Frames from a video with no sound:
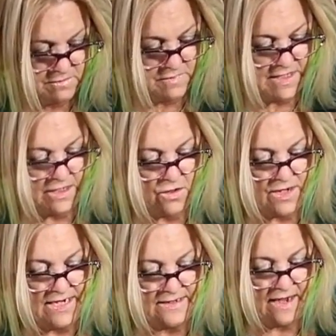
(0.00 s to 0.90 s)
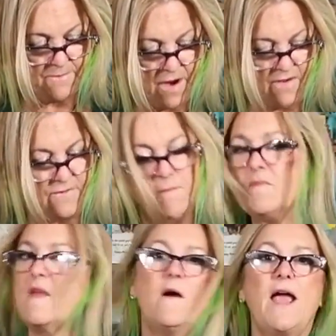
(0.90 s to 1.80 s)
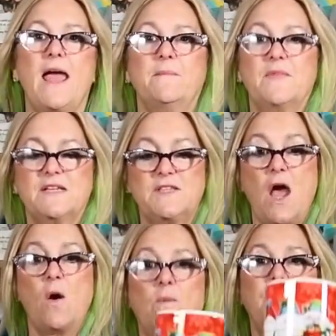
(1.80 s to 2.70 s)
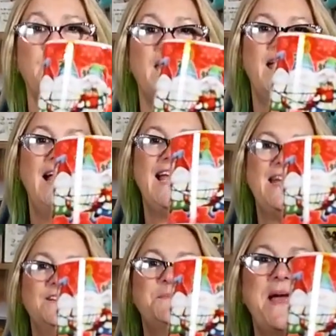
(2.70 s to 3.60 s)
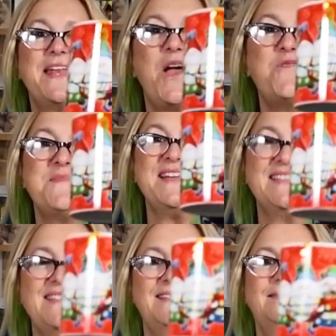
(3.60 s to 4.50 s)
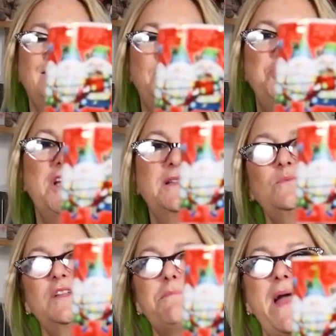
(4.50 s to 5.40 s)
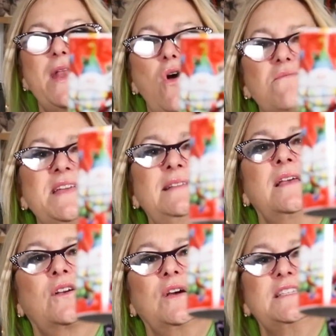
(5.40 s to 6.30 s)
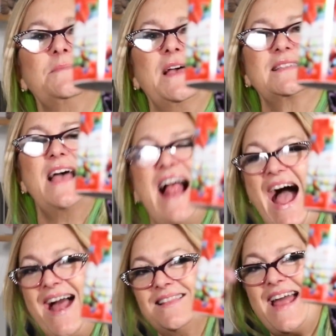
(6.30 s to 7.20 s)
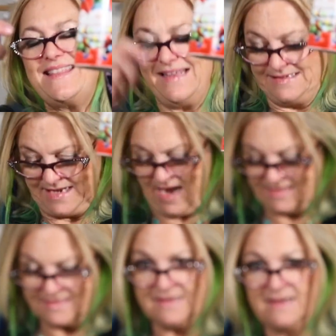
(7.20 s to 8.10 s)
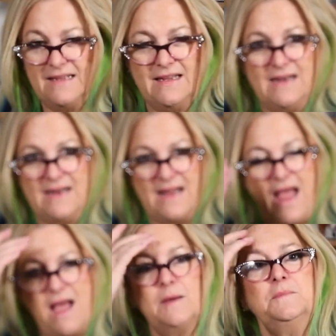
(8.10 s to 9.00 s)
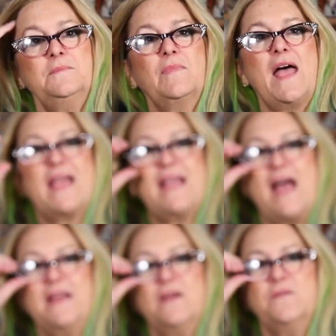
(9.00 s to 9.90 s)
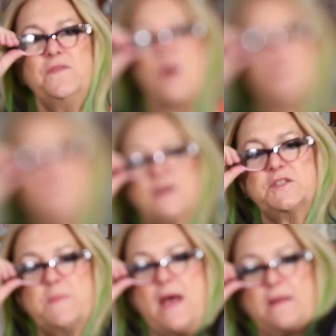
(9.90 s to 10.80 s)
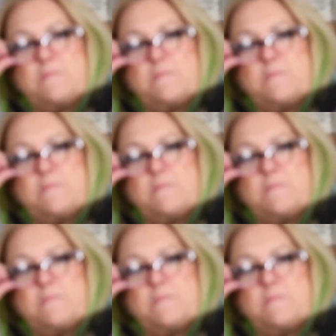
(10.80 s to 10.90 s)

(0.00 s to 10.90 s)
getting your heat tape off. Okay, so here's my Nomies. Chilling with my Nomies at Christmas. I like these guys. I kind of, oh, and there's my